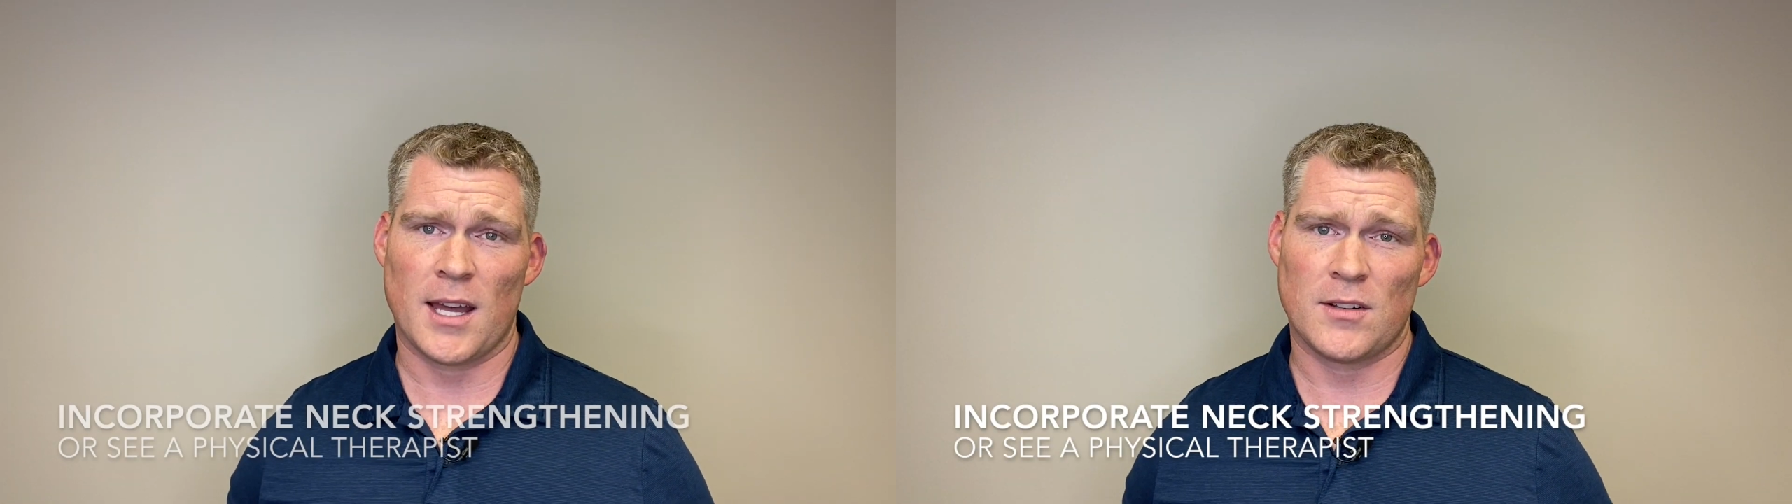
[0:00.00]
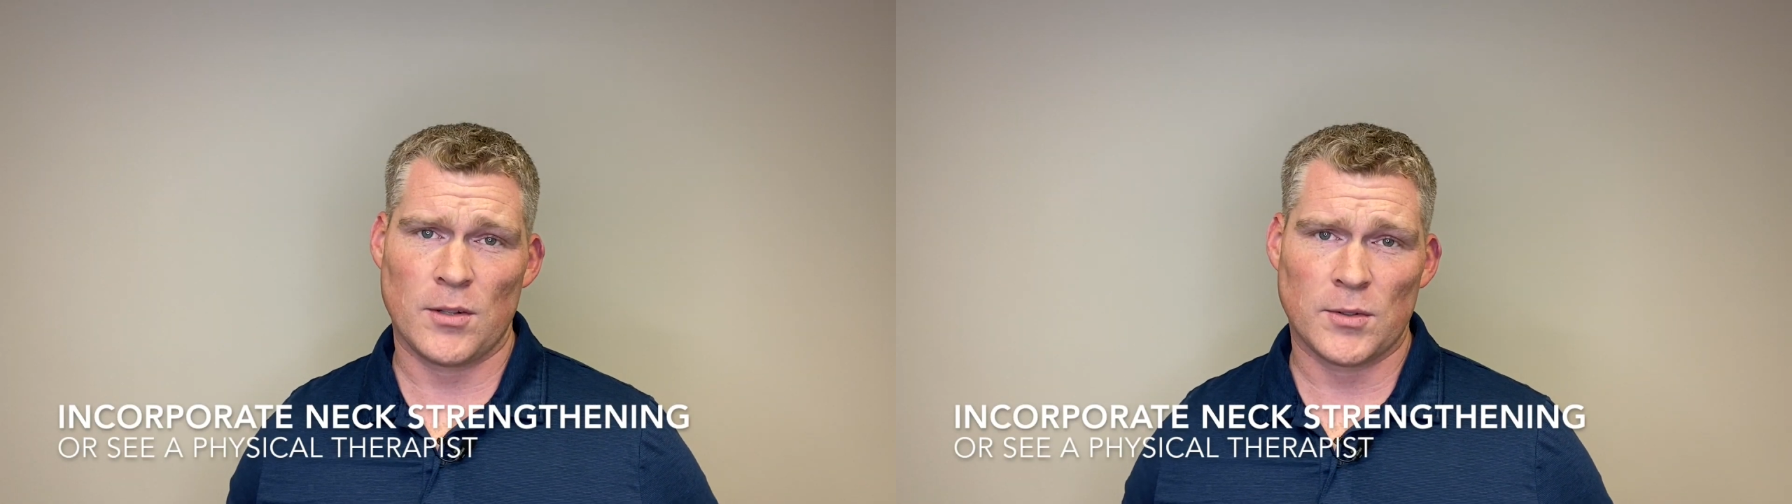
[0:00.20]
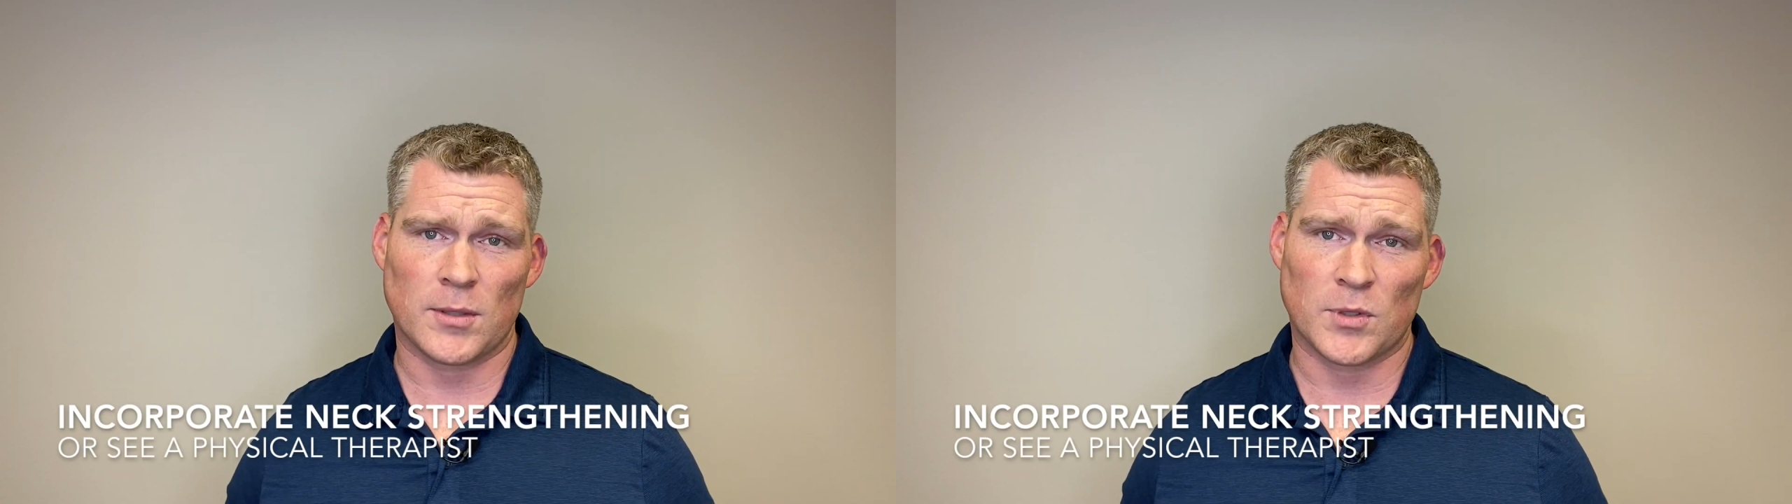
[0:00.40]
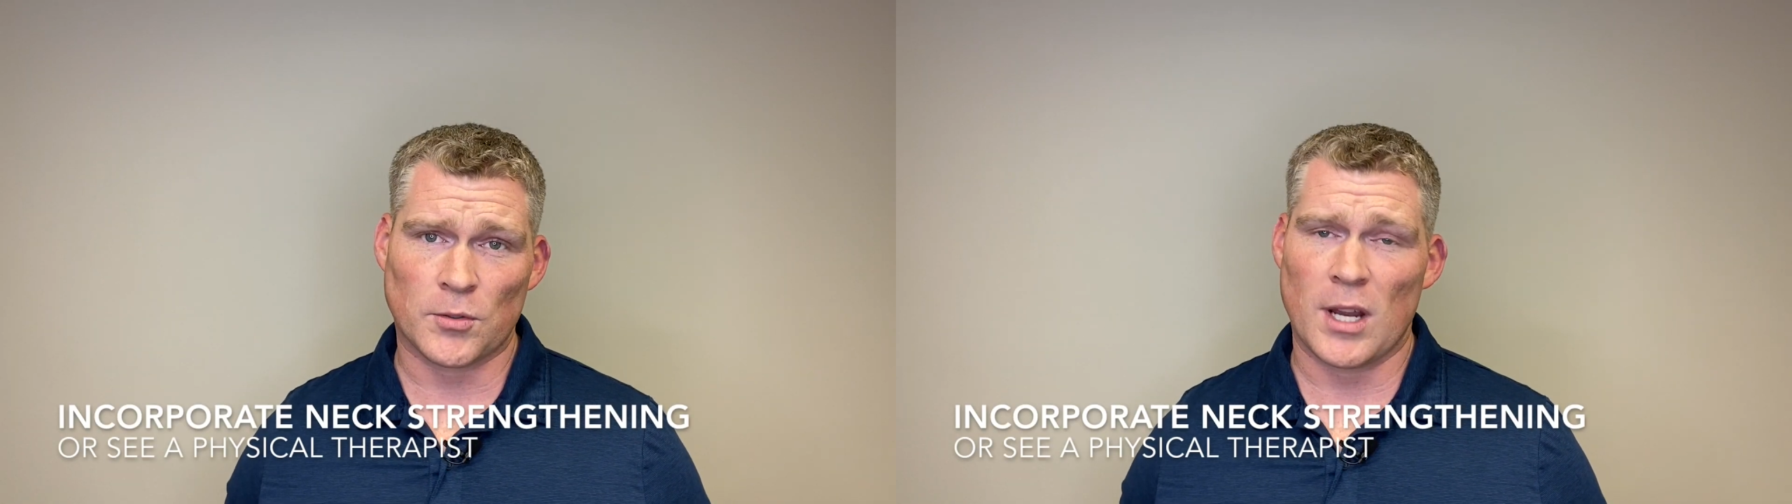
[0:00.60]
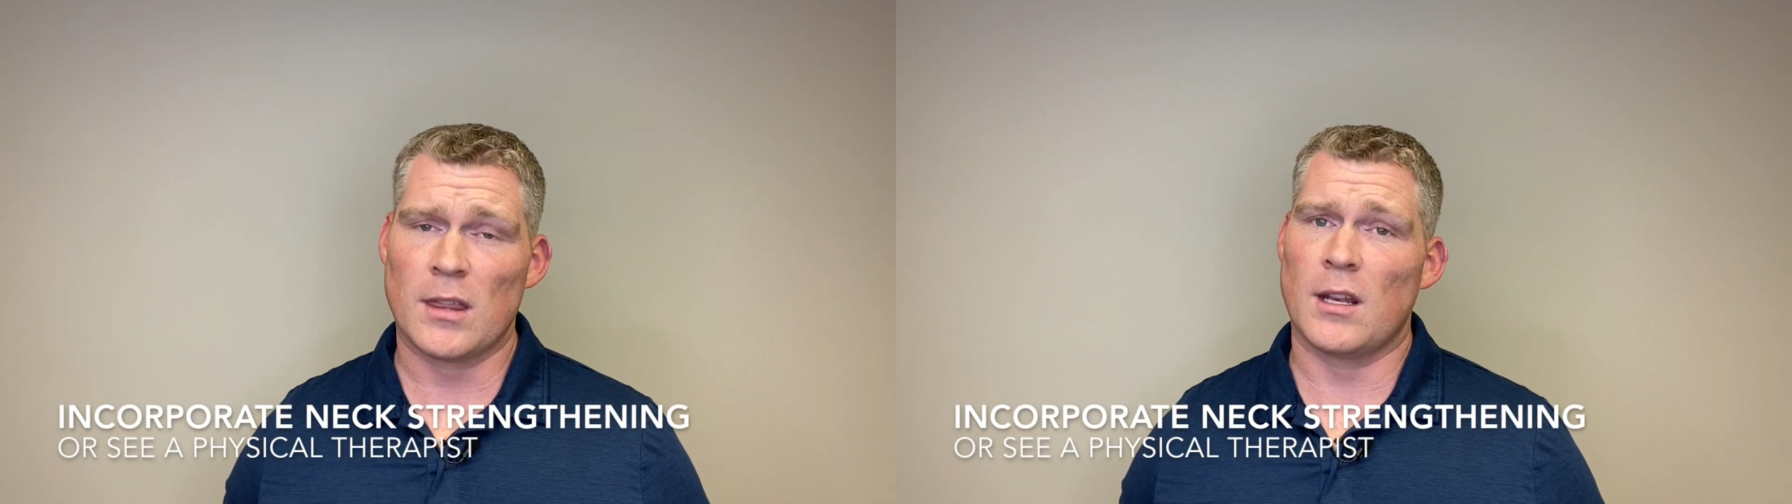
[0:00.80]
do some
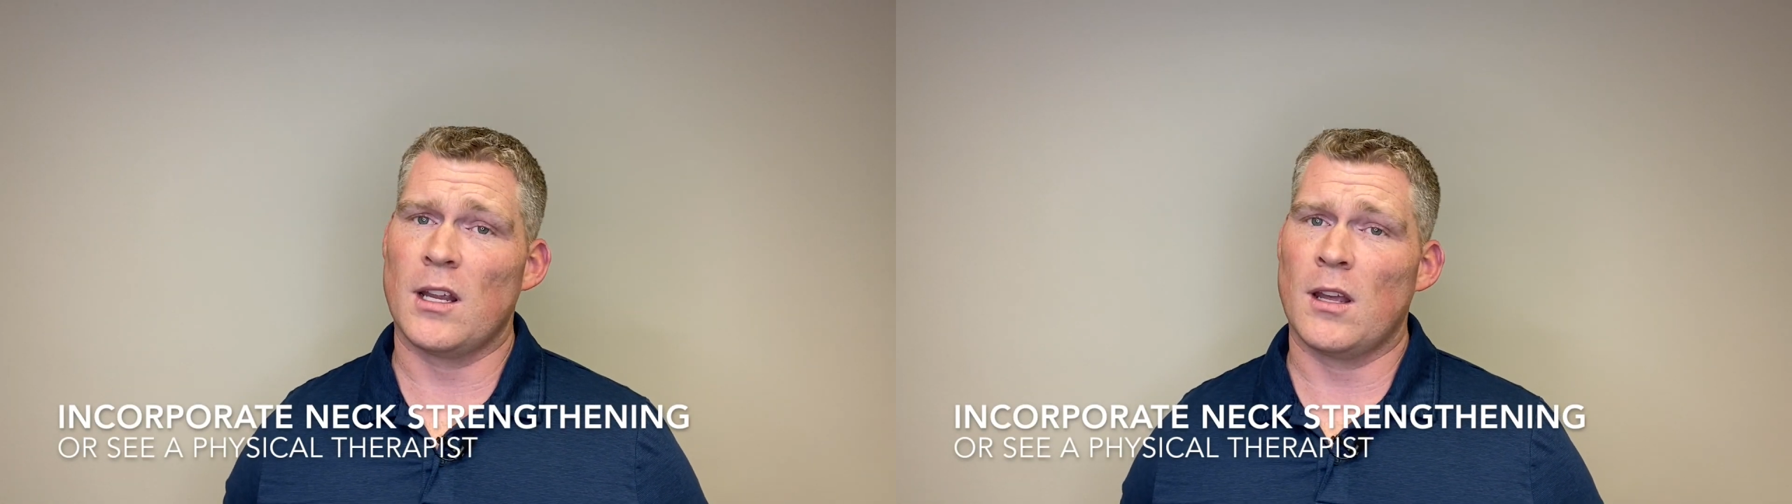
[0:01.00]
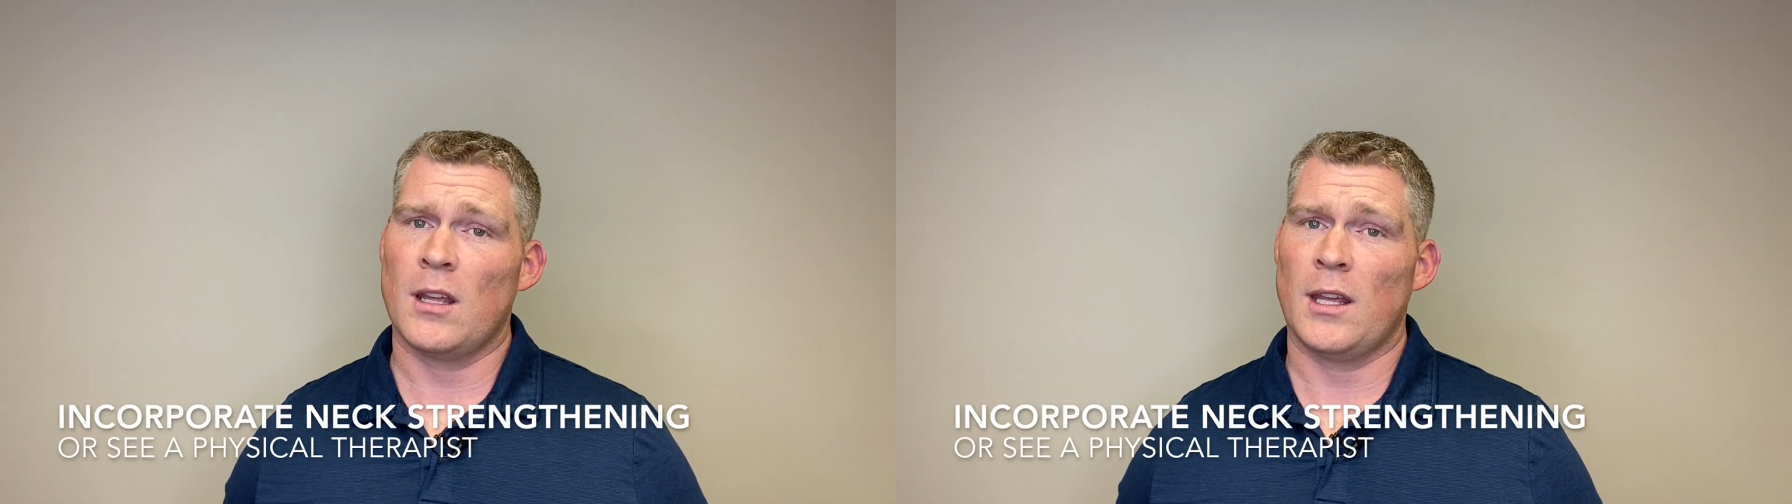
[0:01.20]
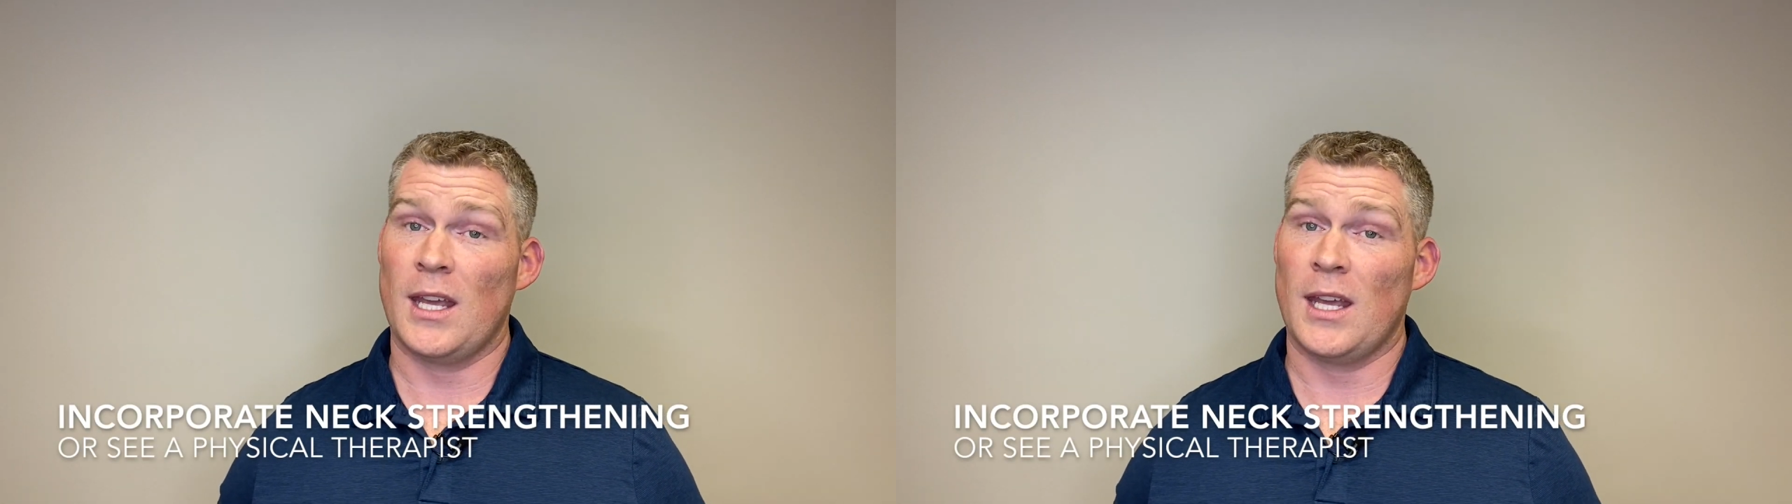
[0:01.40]
strengthening